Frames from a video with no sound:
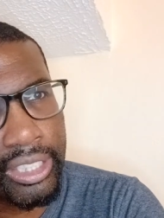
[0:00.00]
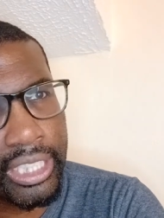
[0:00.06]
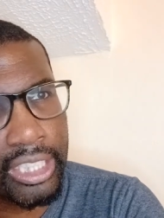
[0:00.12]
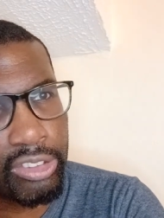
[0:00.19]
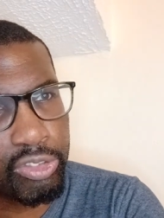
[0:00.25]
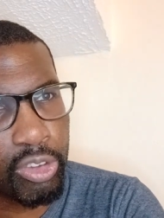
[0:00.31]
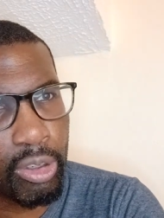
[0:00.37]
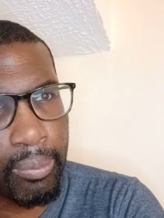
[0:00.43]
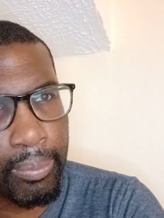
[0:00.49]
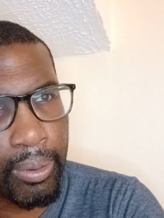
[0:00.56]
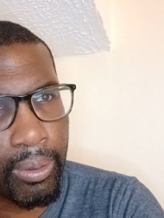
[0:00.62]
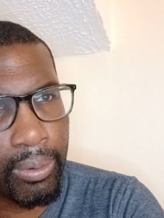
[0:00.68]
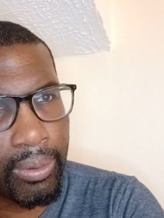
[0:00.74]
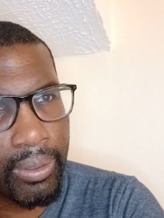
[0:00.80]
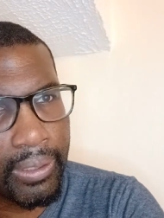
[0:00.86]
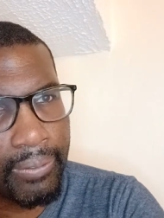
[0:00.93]
his
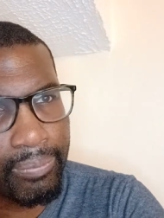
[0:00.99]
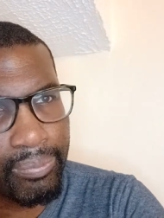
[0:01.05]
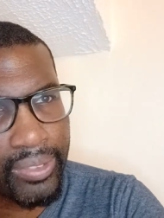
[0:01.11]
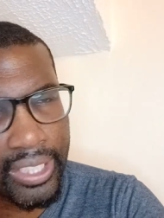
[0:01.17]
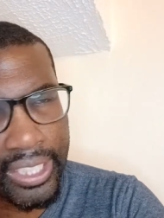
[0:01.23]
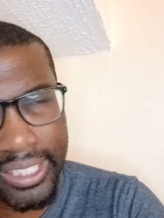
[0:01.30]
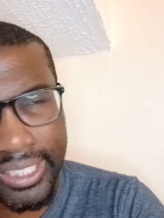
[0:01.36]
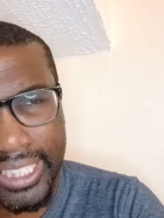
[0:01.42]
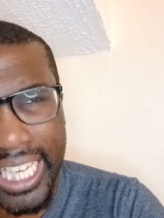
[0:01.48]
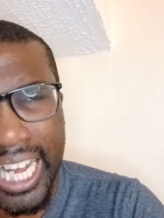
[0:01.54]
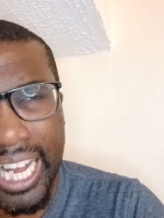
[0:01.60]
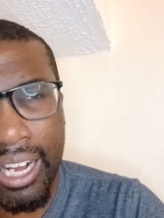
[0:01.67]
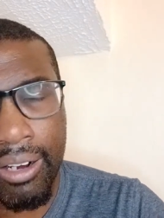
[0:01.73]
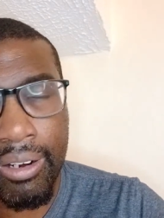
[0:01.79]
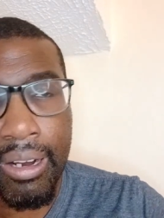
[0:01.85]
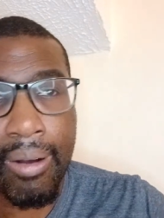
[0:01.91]
football is
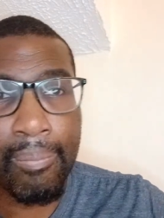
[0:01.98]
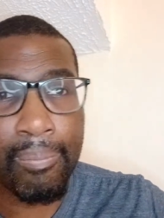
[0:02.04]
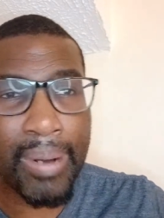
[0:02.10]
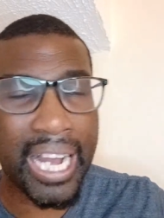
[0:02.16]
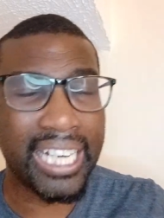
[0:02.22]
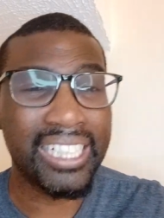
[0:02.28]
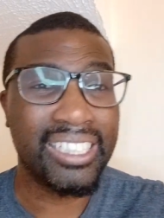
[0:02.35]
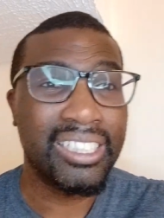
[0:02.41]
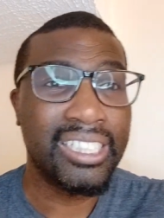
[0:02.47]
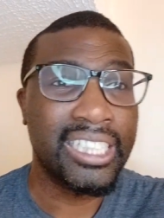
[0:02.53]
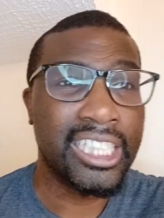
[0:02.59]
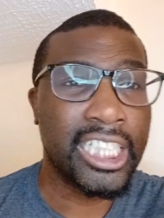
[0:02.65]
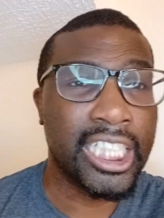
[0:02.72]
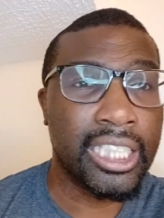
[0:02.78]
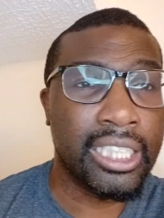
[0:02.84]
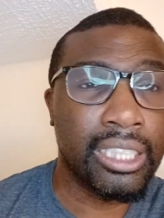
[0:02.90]
now back
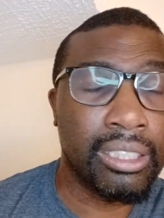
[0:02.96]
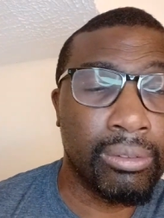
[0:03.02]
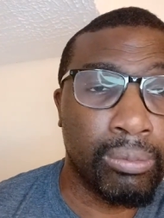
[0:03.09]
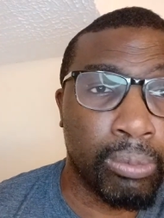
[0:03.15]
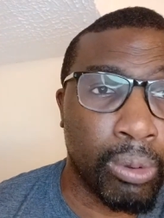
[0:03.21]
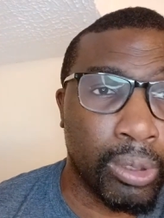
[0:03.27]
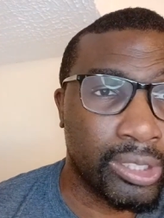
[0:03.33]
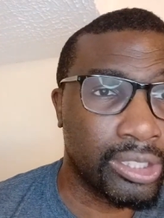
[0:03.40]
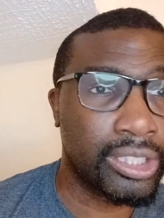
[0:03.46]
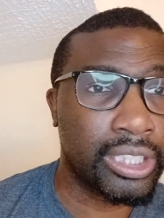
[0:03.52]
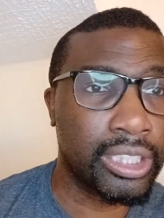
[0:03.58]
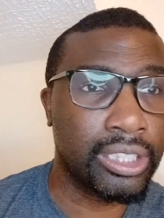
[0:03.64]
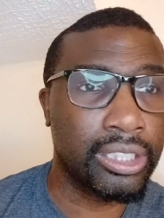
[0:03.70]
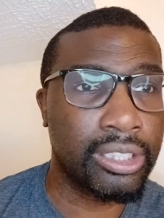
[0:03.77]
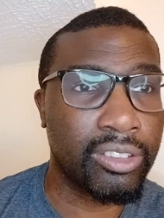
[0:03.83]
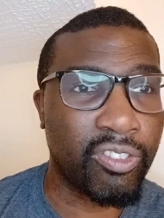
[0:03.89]

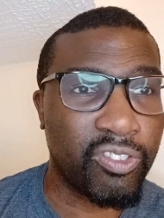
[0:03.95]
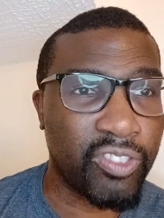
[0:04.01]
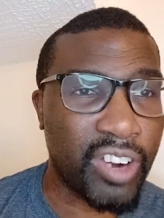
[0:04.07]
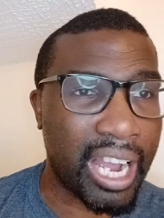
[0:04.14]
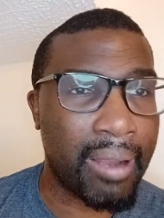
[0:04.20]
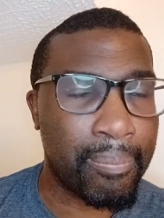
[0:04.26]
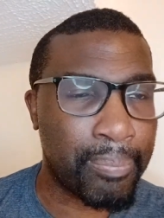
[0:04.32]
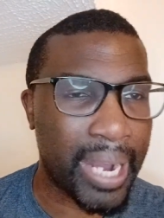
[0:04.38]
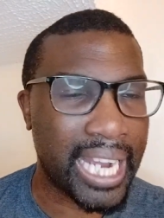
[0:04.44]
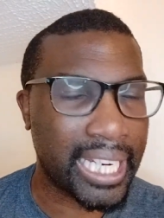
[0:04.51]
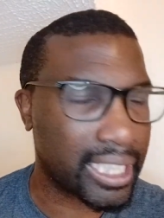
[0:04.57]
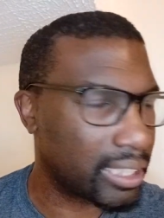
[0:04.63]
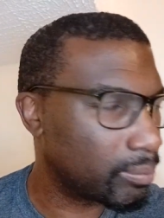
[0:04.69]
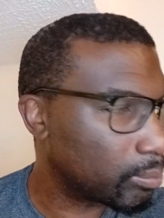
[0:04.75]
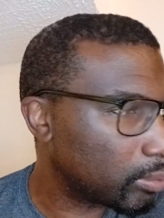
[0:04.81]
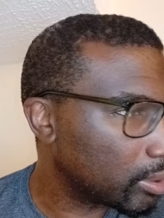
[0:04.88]
wanting to fight back
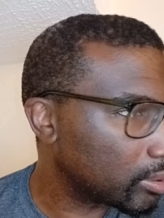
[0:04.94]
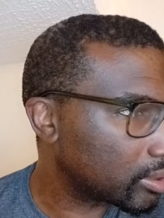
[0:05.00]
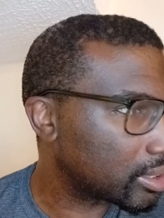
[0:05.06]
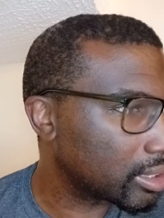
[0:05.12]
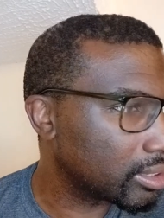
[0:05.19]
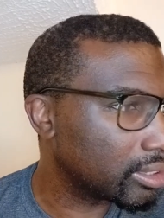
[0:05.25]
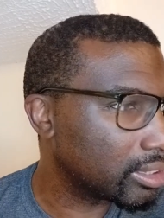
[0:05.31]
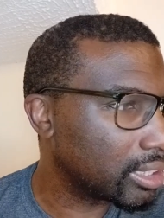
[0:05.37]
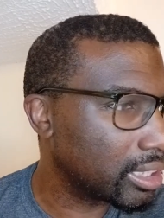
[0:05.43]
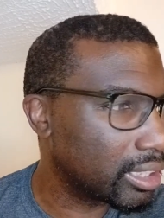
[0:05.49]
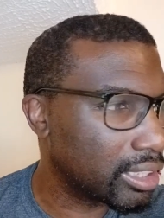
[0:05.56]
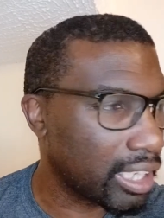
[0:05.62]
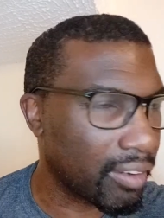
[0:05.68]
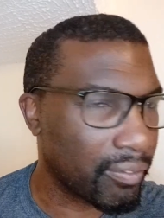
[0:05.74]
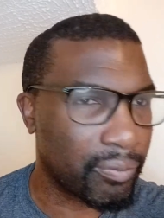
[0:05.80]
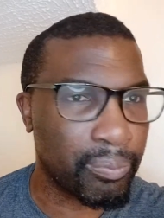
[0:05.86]
and want to
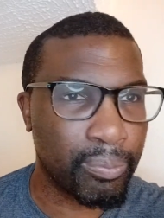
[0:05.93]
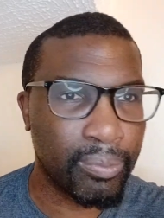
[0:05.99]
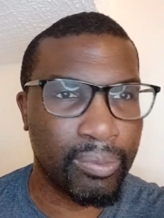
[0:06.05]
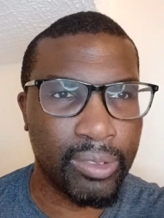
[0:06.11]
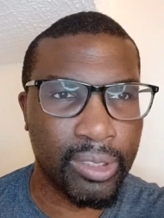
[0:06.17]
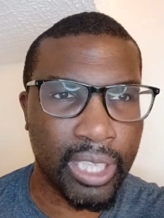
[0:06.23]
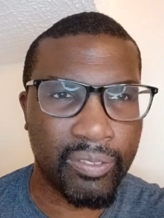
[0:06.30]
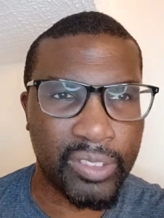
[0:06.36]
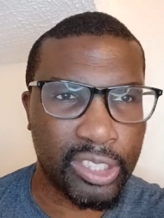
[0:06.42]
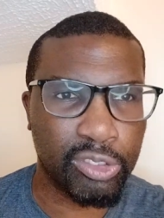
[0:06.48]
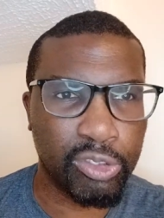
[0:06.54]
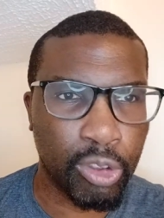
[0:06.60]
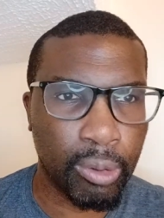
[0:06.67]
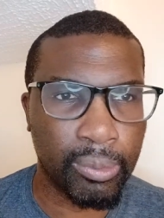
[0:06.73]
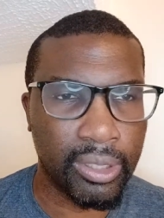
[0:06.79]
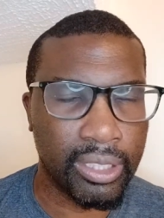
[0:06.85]
love love his
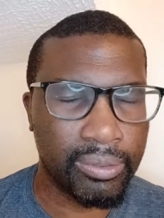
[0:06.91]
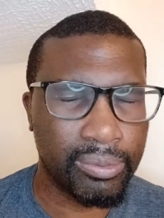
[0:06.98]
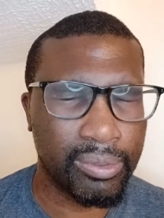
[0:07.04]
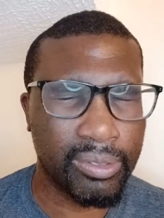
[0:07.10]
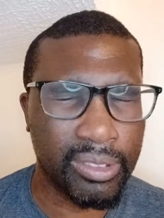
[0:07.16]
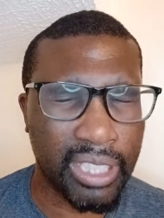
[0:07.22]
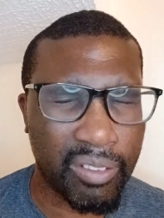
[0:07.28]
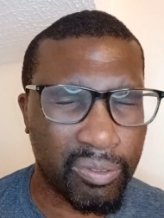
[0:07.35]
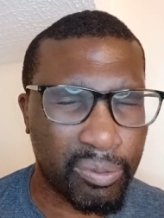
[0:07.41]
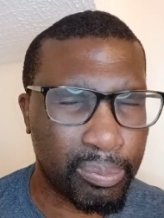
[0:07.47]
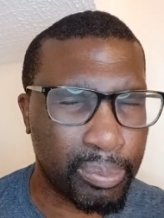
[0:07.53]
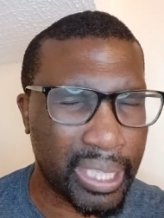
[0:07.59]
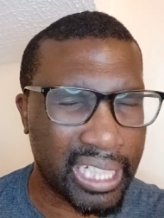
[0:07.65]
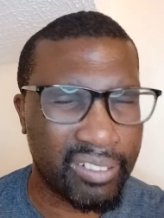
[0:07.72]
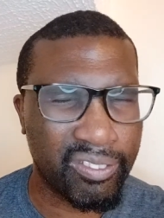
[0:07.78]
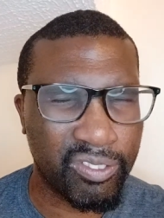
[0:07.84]
football, um, love
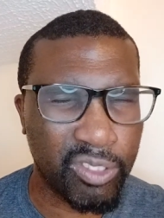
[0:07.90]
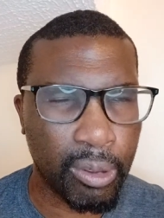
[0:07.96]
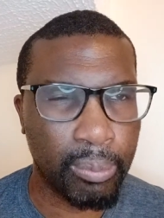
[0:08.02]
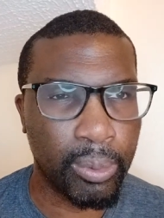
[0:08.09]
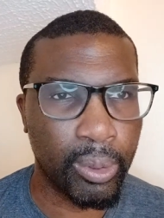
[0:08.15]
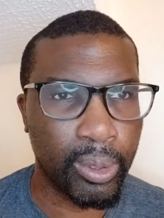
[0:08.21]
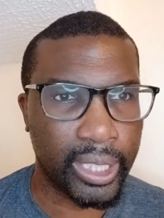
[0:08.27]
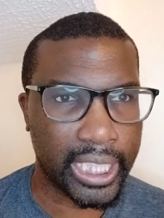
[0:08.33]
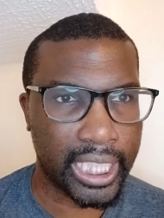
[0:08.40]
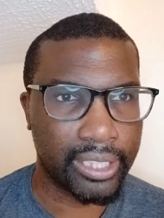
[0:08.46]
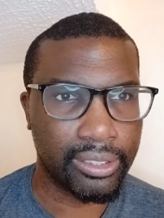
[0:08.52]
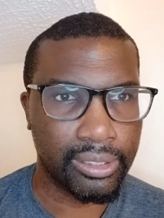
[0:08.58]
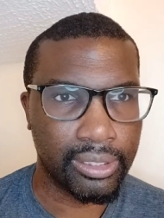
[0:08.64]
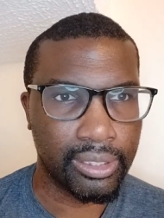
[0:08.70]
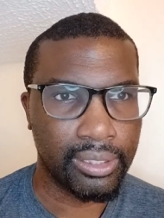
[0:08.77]
playing football again.